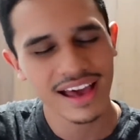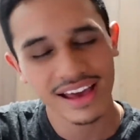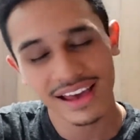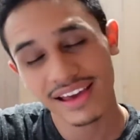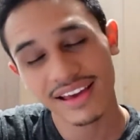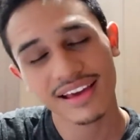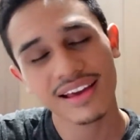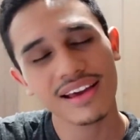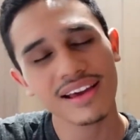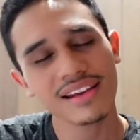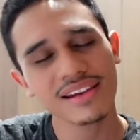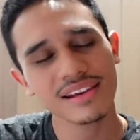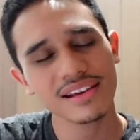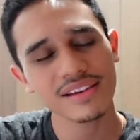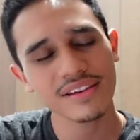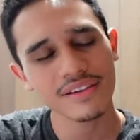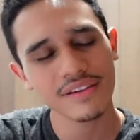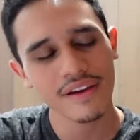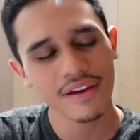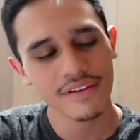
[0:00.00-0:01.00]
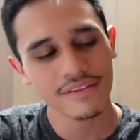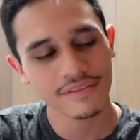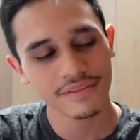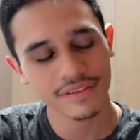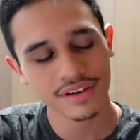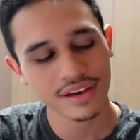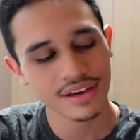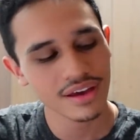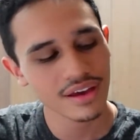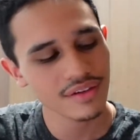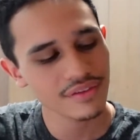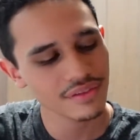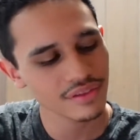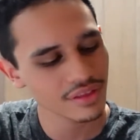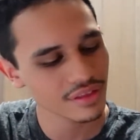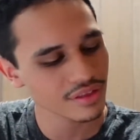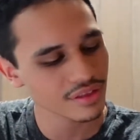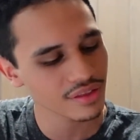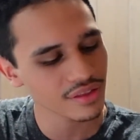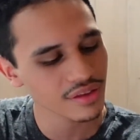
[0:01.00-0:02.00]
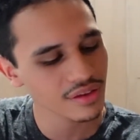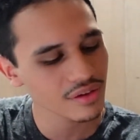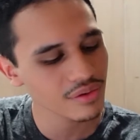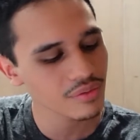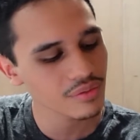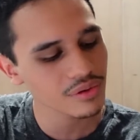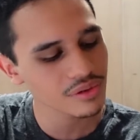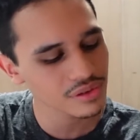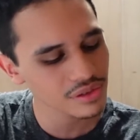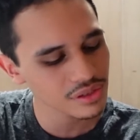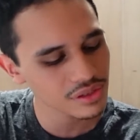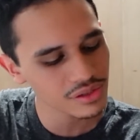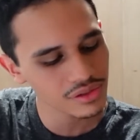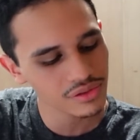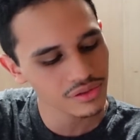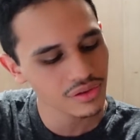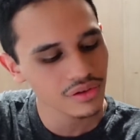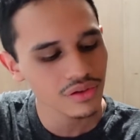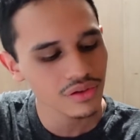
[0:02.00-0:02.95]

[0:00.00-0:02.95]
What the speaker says: And if everything were to